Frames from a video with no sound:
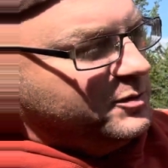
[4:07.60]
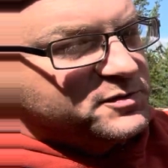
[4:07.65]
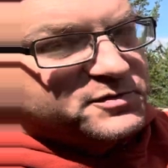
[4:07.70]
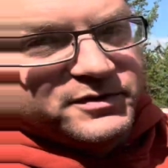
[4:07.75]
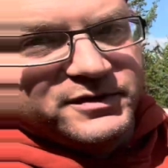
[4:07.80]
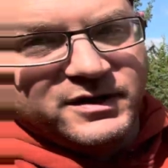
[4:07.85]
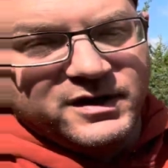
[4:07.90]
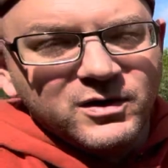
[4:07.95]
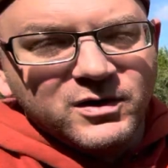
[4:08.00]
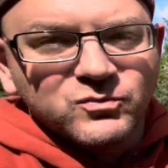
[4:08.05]
but
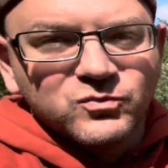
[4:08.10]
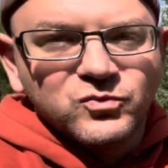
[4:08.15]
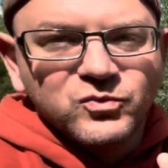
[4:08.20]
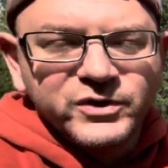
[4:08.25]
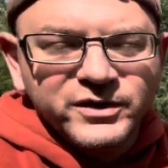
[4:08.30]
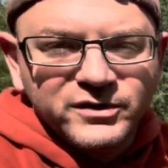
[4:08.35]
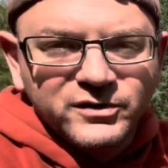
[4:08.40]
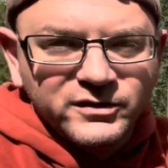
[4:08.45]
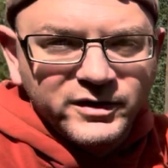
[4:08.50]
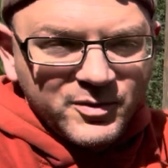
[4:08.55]
they're not
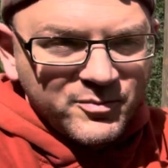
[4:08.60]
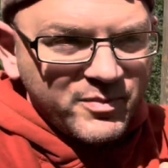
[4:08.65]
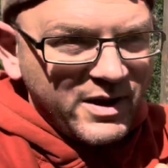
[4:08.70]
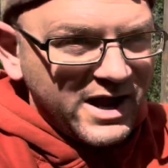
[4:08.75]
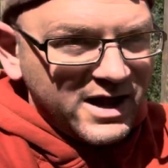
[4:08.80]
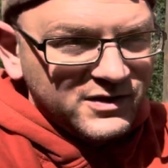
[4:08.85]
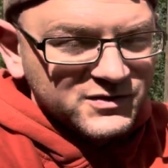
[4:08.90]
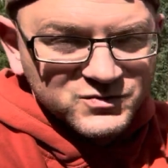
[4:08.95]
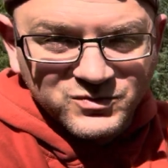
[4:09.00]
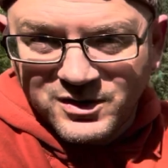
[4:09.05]
real like
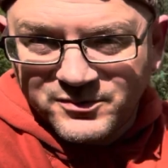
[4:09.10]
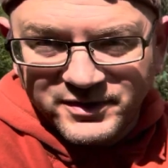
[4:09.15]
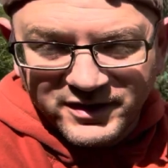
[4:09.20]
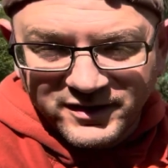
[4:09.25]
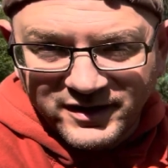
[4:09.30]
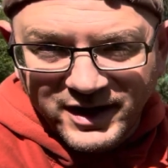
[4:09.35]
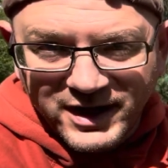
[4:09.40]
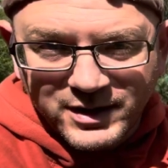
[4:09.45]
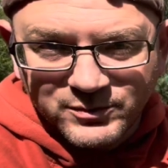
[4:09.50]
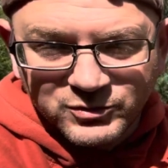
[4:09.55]
Pal's webbing
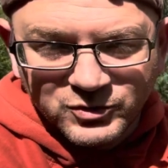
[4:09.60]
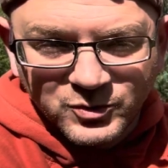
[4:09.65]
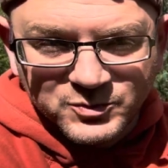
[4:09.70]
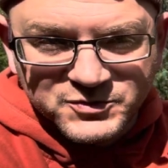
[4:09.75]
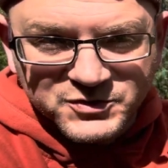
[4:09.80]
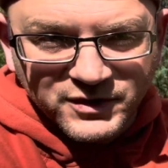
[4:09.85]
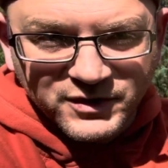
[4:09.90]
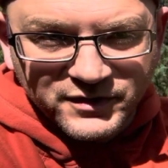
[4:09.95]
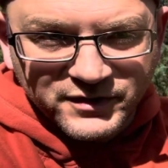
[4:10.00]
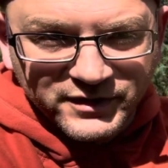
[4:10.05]
tab
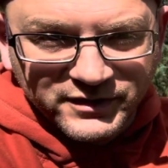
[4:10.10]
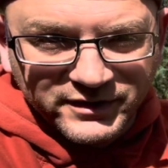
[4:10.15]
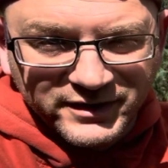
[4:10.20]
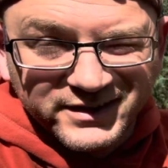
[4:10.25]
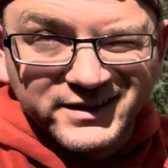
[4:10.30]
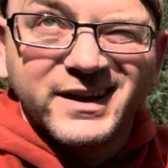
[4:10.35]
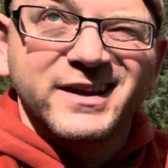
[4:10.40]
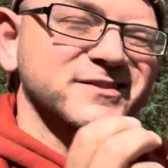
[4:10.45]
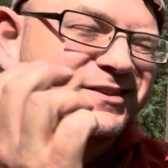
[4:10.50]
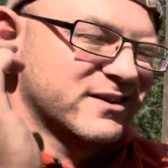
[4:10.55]
loops or anything like
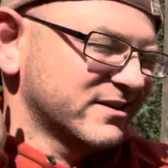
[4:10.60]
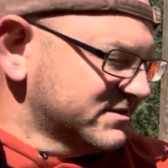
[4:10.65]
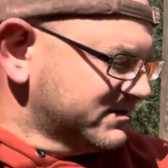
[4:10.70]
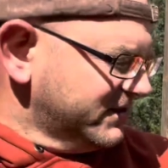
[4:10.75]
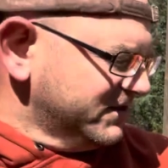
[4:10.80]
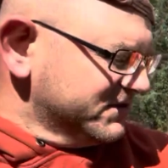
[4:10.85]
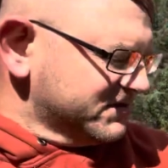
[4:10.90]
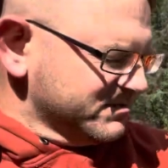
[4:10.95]
that. Sorry, sun's in